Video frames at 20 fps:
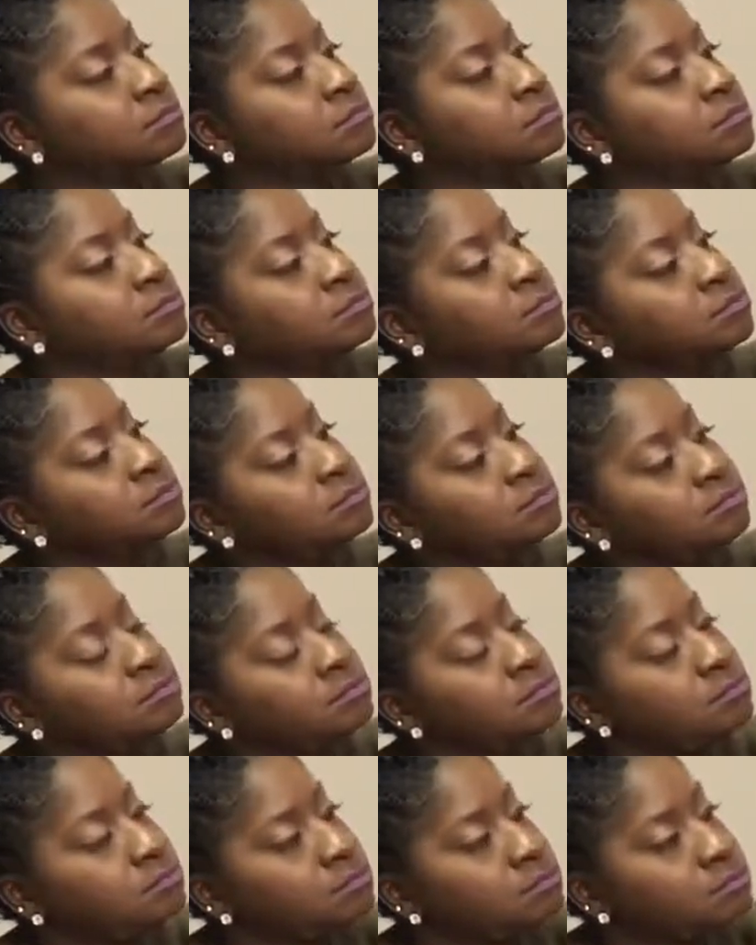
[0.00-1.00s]

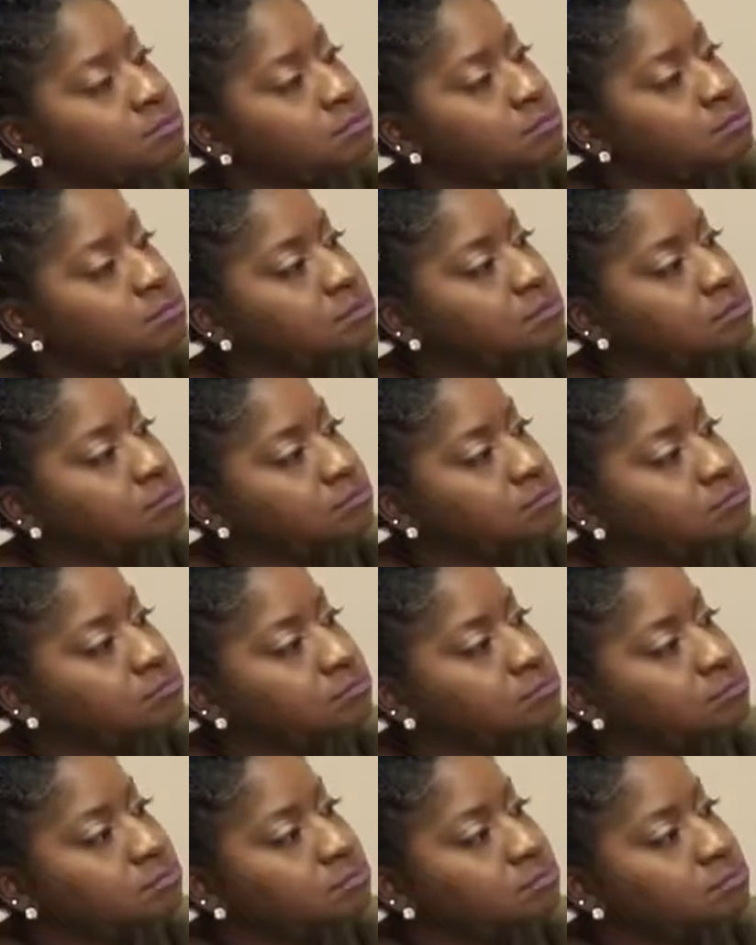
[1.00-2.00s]

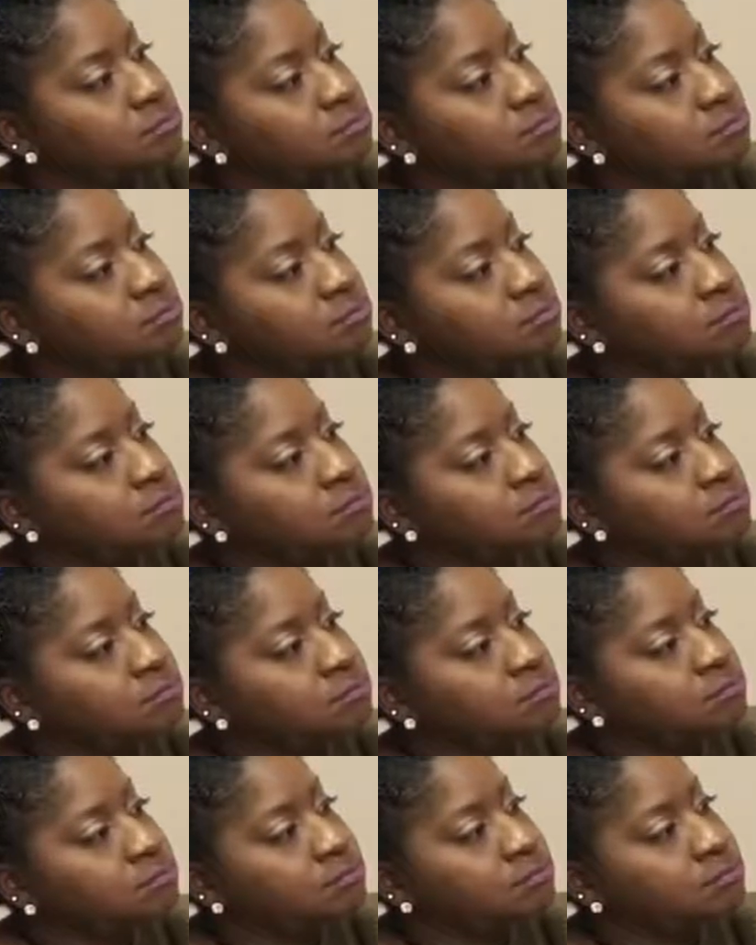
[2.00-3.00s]

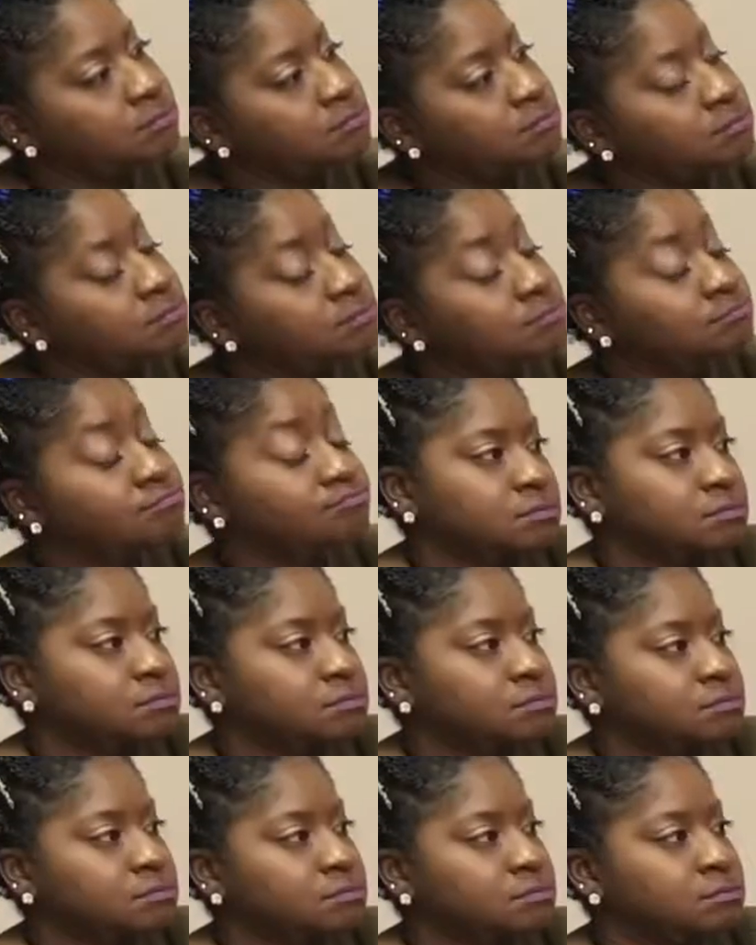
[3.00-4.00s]

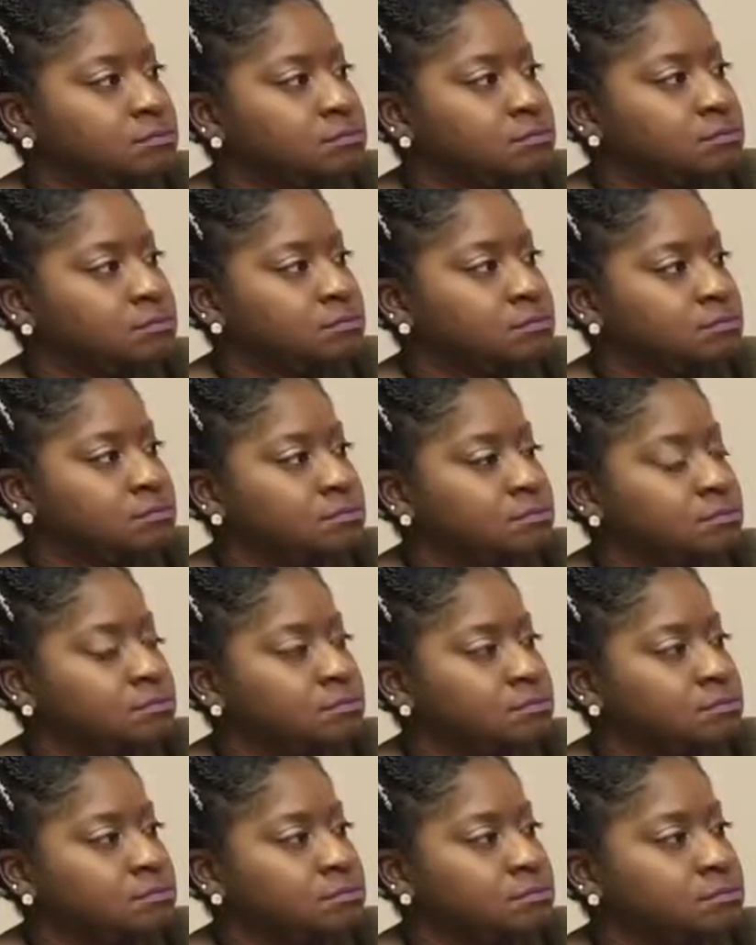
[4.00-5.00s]

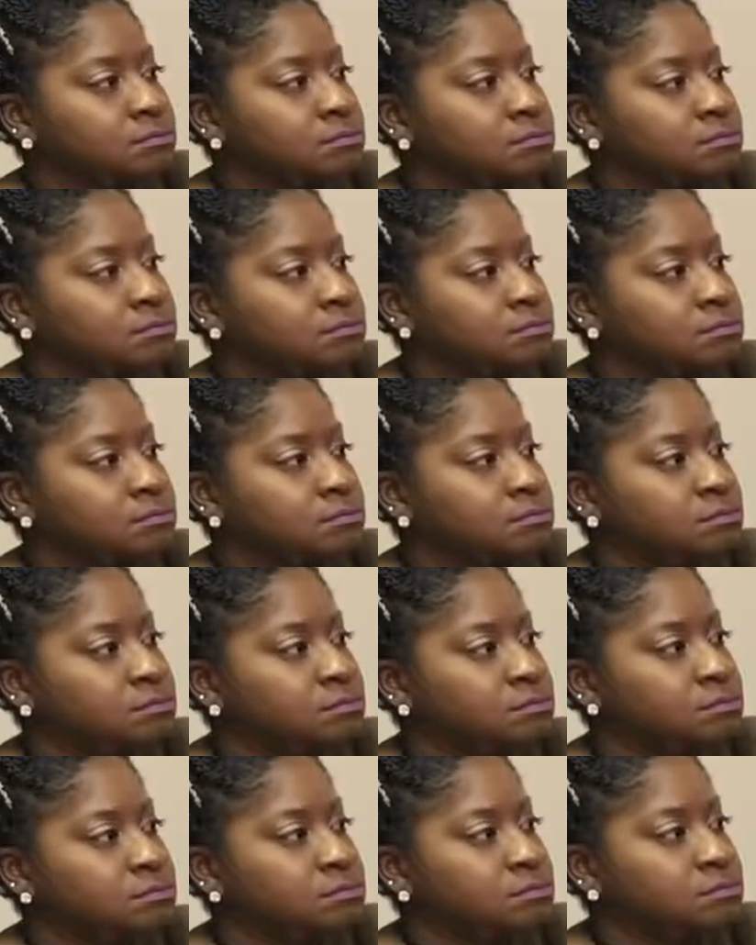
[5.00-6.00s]

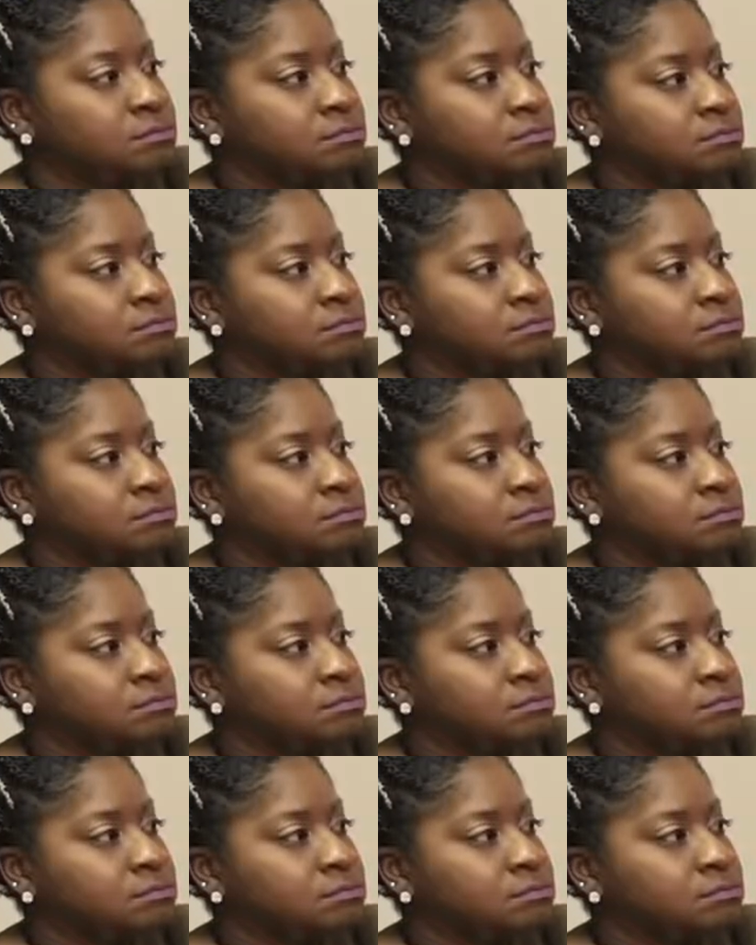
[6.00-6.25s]
This person isn't speaking.